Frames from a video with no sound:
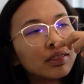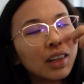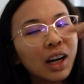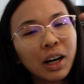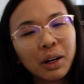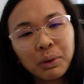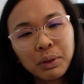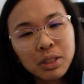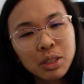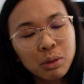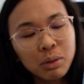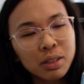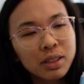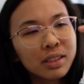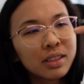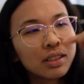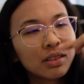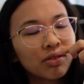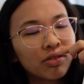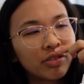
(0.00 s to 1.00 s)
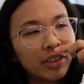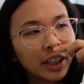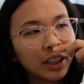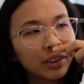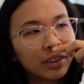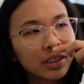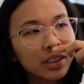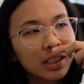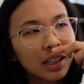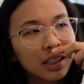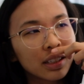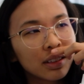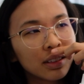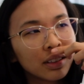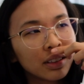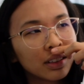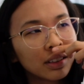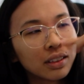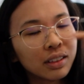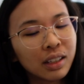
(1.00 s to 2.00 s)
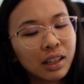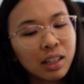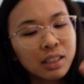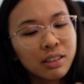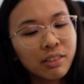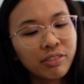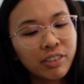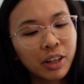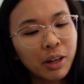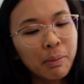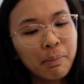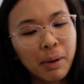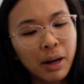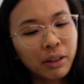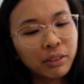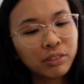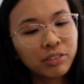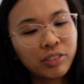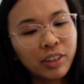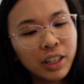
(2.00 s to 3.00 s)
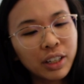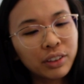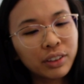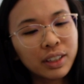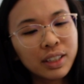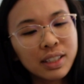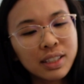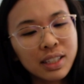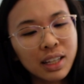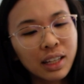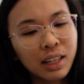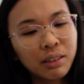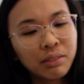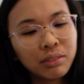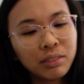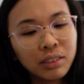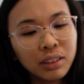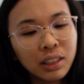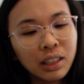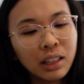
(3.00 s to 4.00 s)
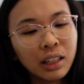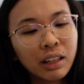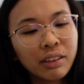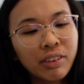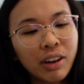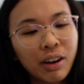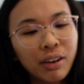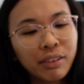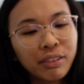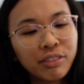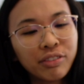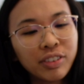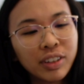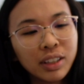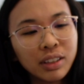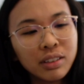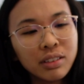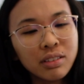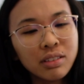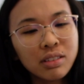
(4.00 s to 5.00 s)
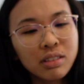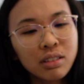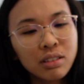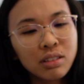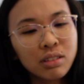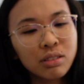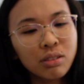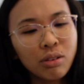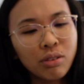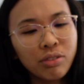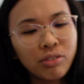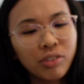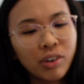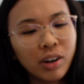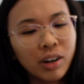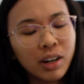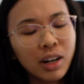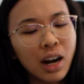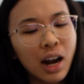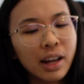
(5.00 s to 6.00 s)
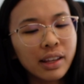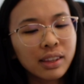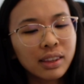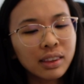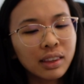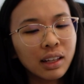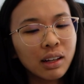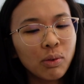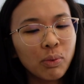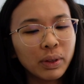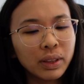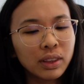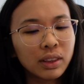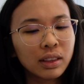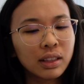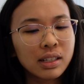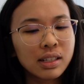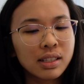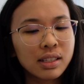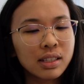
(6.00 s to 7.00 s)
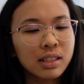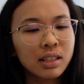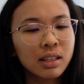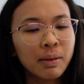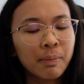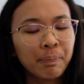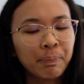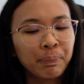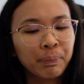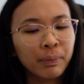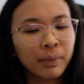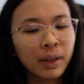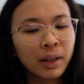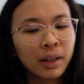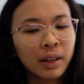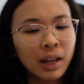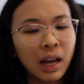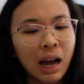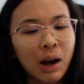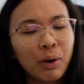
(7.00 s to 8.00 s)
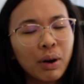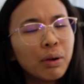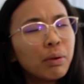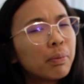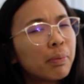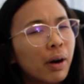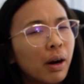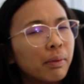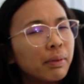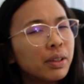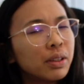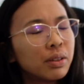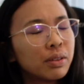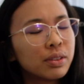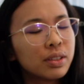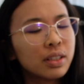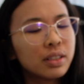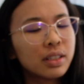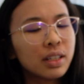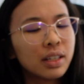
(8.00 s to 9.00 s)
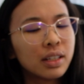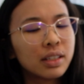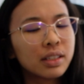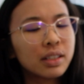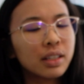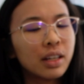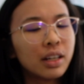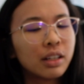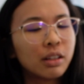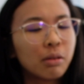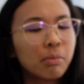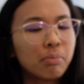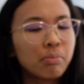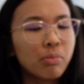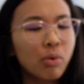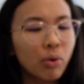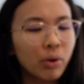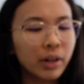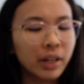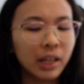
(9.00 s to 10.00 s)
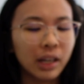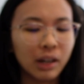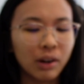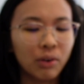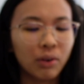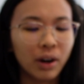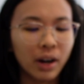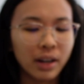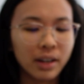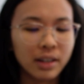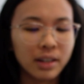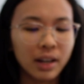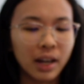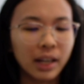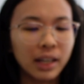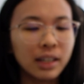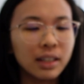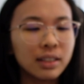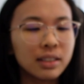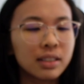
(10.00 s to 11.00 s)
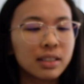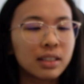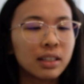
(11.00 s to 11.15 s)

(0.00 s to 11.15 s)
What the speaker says: I always do a fragrance test. It's a very mild fragrance and I really love how it feels. So far, I think how I would probably use this is in the morning or at night,